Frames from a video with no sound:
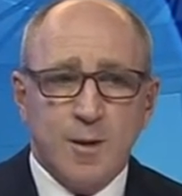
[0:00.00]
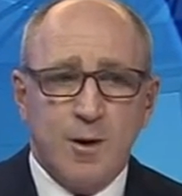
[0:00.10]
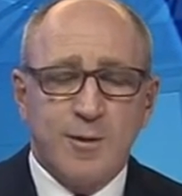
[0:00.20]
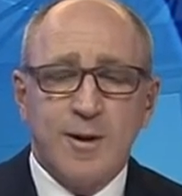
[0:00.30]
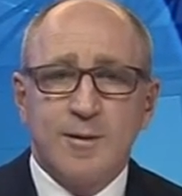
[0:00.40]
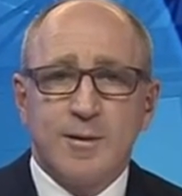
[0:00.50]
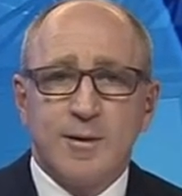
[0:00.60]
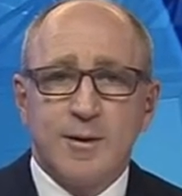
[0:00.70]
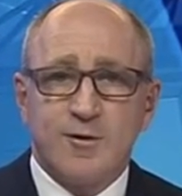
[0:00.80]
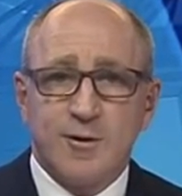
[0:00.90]
I think
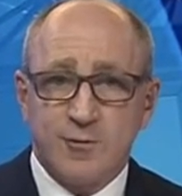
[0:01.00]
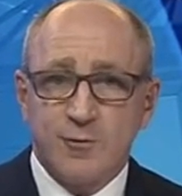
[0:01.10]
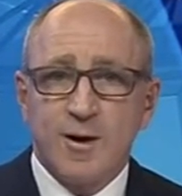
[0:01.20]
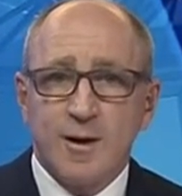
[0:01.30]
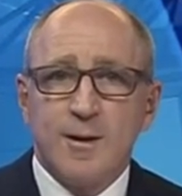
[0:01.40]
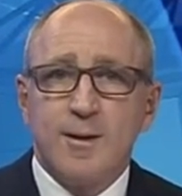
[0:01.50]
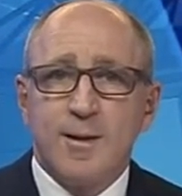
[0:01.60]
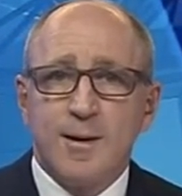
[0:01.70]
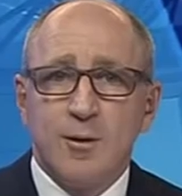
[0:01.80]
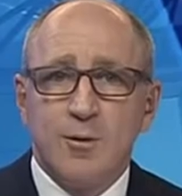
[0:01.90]
the trick is
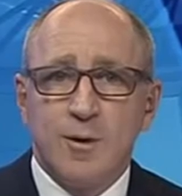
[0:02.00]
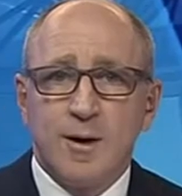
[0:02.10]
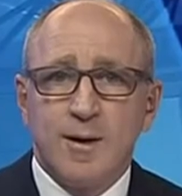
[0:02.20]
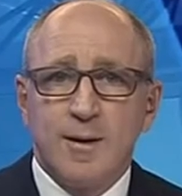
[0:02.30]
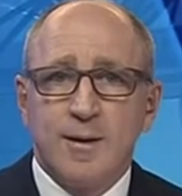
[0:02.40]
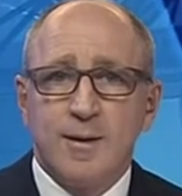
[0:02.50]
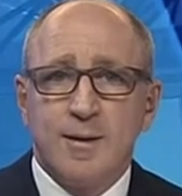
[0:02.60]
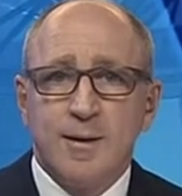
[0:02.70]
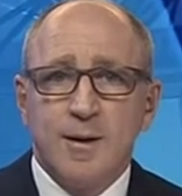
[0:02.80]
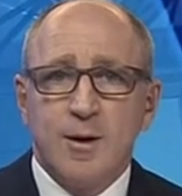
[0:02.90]
here, Laura,
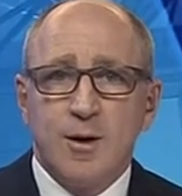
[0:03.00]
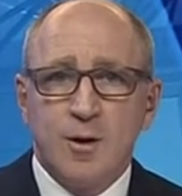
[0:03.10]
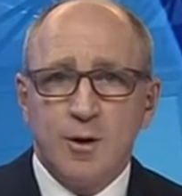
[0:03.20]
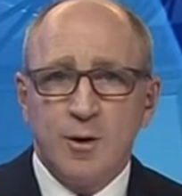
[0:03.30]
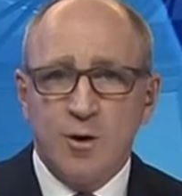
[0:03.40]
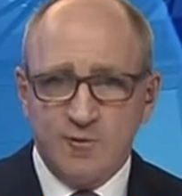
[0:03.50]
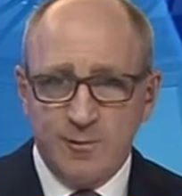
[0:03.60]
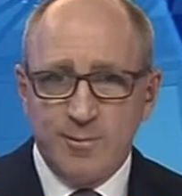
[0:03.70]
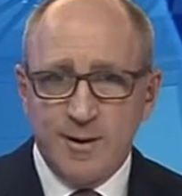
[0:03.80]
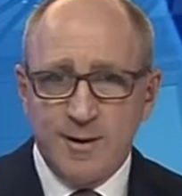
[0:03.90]
is not
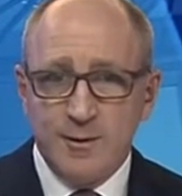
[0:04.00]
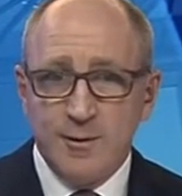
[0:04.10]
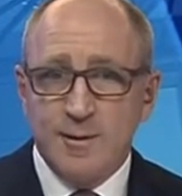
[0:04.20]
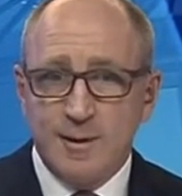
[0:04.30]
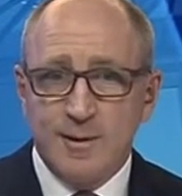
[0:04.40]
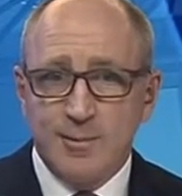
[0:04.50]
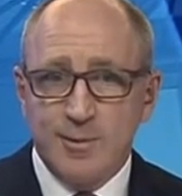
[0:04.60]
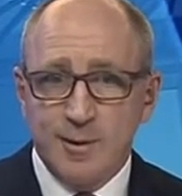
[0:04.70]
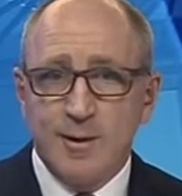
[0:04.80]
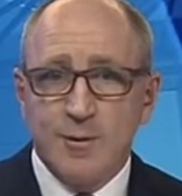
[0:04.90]
to use it as a
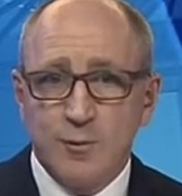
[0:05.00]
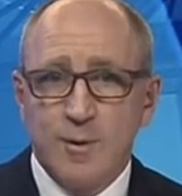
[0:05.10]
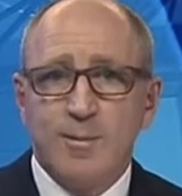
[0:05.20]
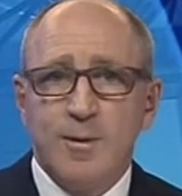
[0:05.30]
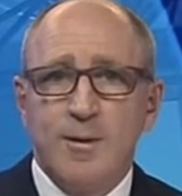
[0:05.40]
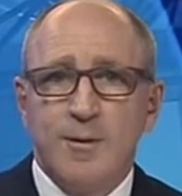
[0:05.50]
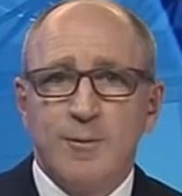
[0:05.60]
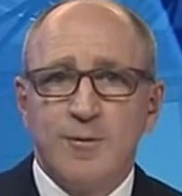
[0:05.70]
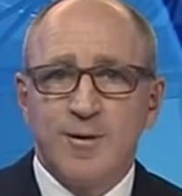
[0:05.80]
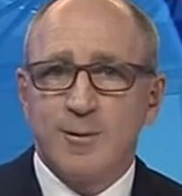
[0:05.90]
political weapon,
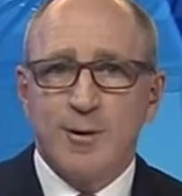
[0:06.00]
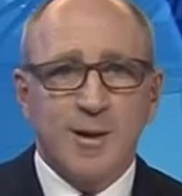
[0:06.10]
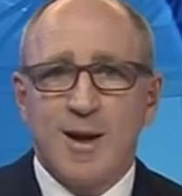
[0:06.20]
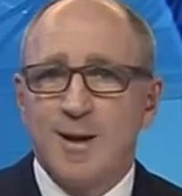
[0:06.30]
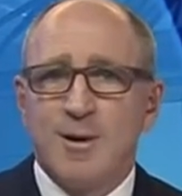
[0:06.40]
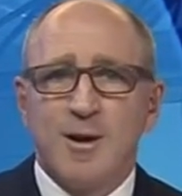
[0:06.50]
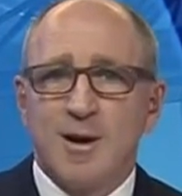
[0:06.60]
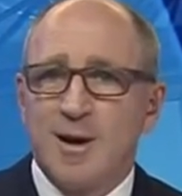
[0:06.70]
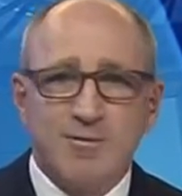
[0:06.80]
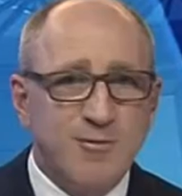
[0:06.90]
which is what Labor
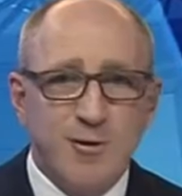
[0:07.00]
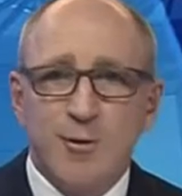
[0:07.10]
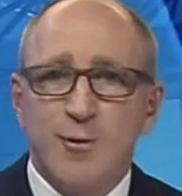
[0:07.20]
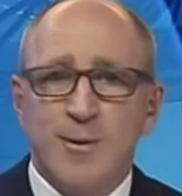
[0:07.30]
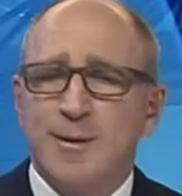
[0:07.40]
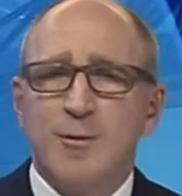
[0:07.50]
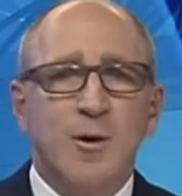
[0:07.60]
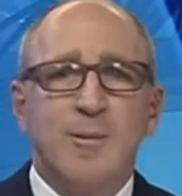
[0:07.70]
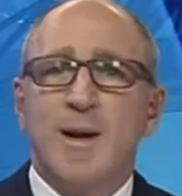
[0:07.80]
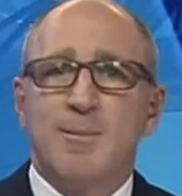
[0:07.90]
love to do. It's
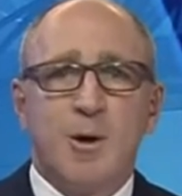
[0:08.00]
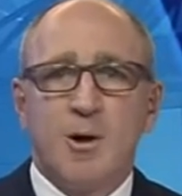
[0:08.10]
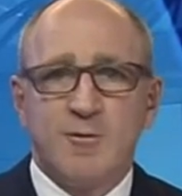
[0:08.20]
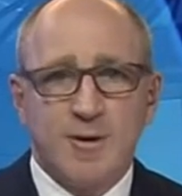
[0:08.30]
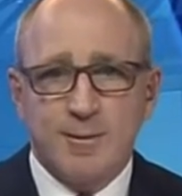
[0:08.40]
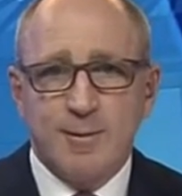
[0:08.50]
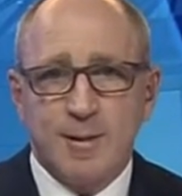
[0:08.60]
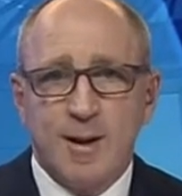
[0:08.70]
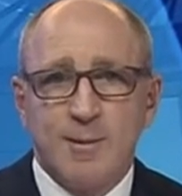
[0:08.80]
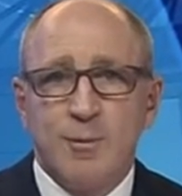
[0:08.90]
all about politics with
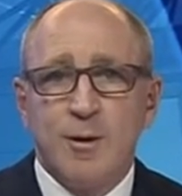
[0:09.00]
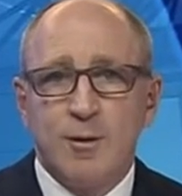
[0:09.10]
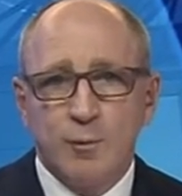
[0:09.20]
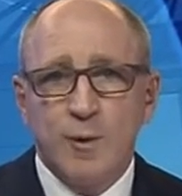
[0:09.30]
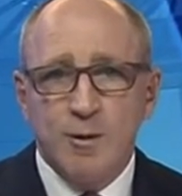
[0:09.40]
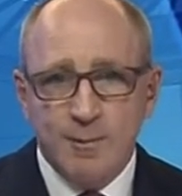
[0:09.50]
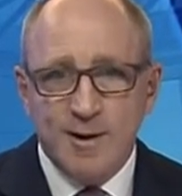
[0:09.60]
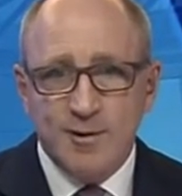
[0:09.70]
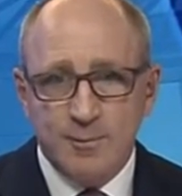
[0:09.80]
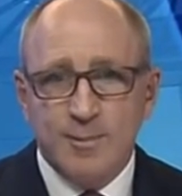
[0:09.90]
Labor. We're
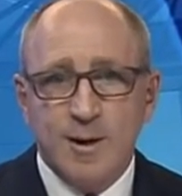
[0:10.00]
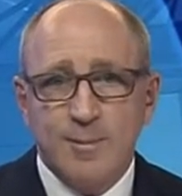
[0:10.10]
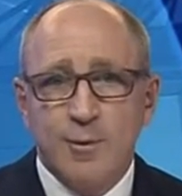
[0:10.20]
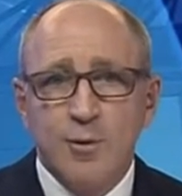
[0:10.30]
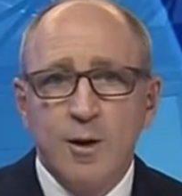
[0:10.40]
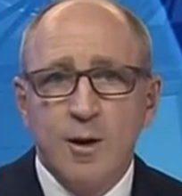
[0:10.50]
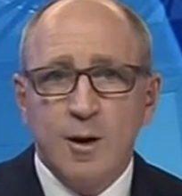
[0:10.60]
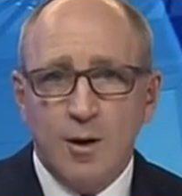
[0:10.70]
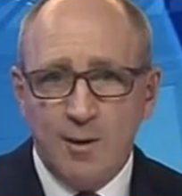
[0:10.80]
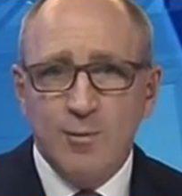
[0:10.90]
about the people.
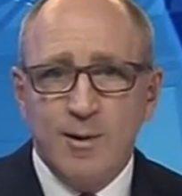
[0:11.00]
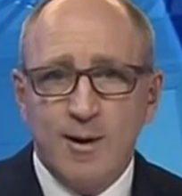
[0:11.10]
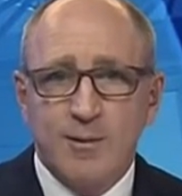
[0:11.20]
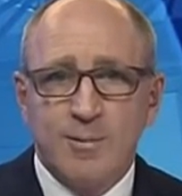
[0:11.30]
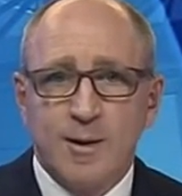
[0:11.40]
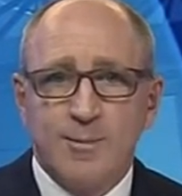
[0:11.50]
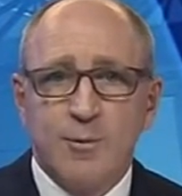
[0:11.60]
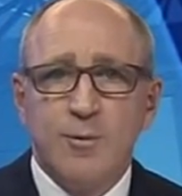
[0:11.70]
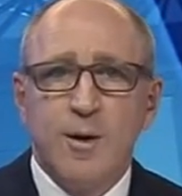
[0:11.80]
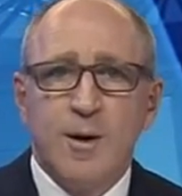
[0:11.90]
I'm about the
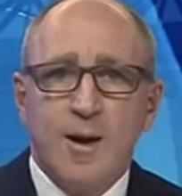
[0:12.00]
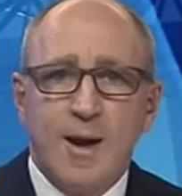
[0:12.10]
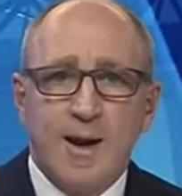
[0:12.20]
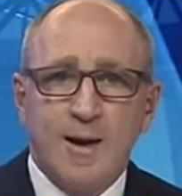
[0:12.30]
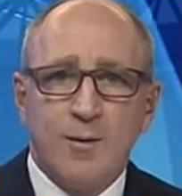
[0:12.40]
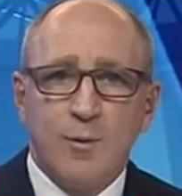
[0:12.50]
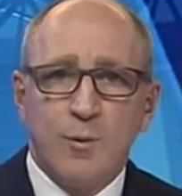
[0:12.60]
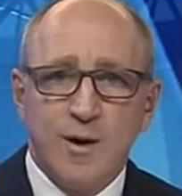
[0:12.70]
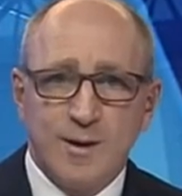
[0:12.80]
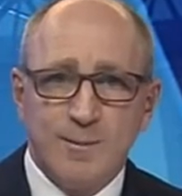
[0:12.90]
people, and
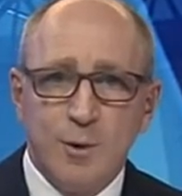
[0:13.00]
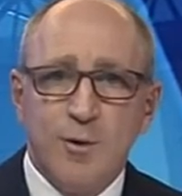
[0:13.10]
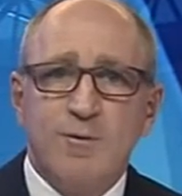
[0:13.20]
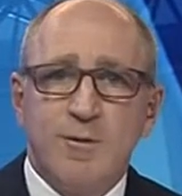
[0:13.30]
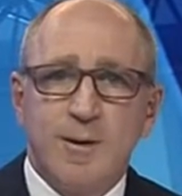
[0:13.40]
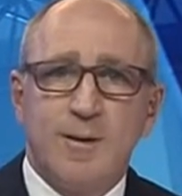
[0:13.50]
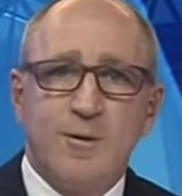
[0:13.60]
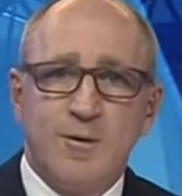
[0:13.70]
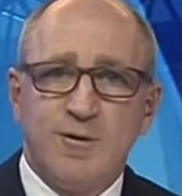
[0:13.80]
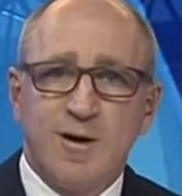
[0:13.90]
we can move to this
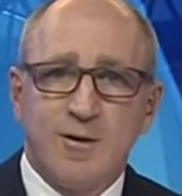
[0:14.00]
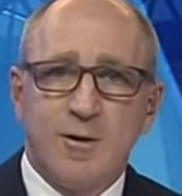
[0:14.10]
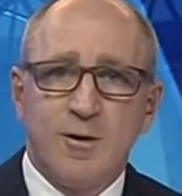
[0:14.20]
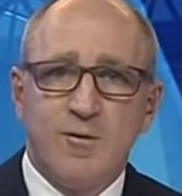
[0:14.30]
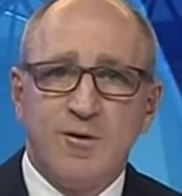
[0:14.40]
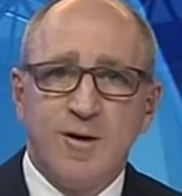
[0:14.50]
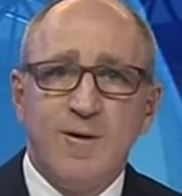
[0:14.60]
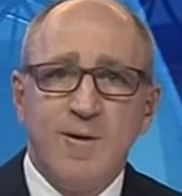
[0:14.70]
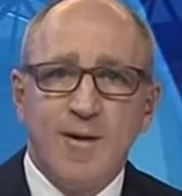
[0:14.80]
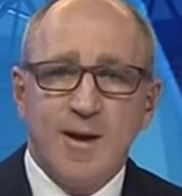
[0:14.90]
new
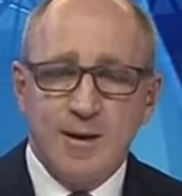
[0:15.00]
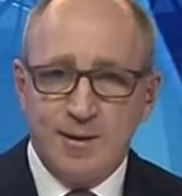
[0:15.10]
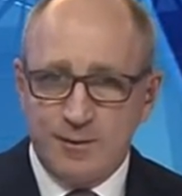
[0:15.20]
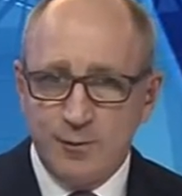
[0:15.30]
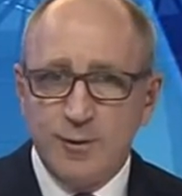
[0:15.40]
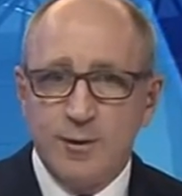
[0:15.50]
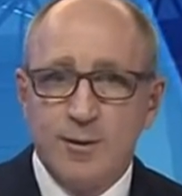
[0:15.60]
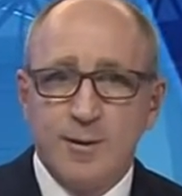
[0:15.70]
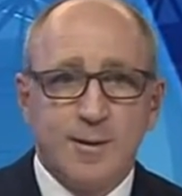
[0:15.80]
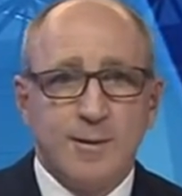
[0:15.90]
technology and still
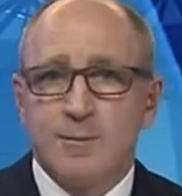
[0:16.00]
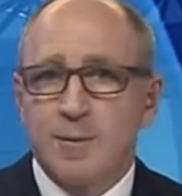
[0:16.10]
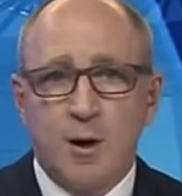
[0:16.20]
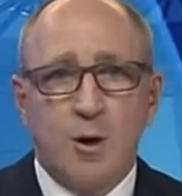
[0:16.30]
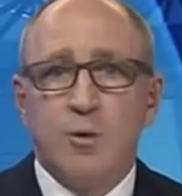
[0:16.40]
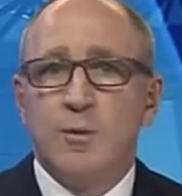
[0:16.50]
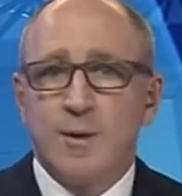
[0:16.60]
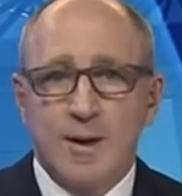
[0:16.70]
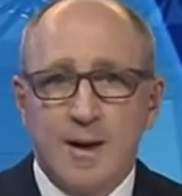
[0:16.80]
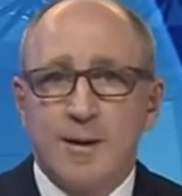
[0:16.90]
use coal,
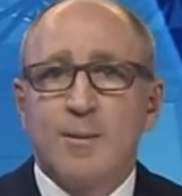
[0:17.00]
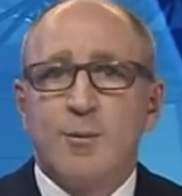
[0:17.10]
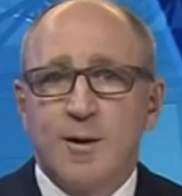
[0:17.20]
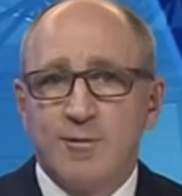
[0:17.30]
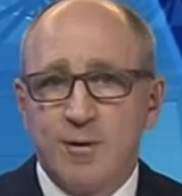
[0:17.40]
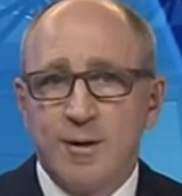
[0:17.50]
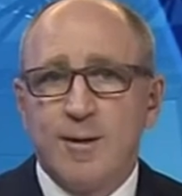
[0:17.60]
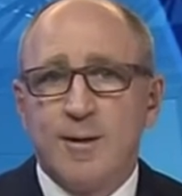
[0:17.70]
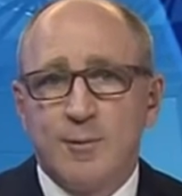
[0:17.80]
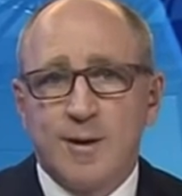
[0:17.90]
gas, whatever it
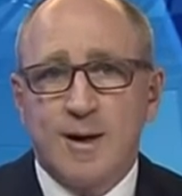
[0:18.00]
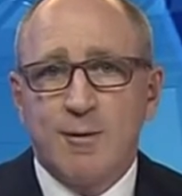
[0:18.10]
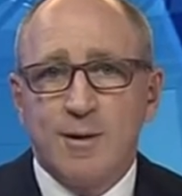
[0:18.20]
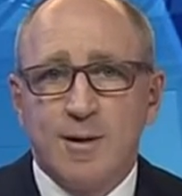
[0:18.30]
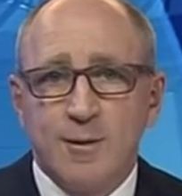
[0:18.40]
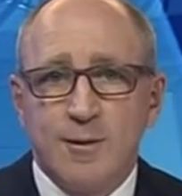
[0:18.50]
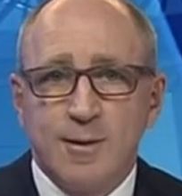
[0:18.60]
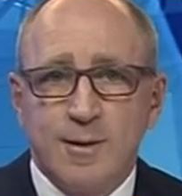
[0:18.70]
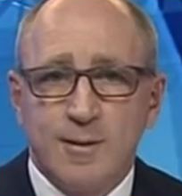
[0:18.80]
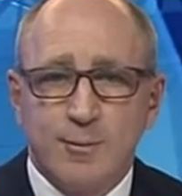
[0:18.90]
is that we're currently
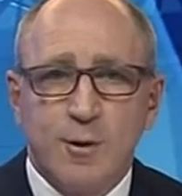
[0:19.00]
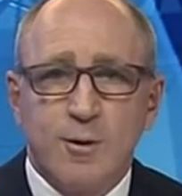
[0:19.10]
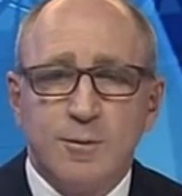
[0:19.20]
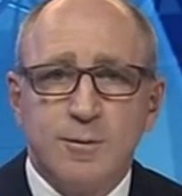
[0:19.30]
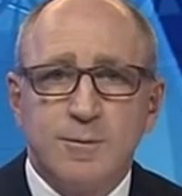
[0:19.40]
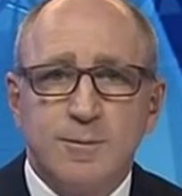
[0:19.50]
using as well.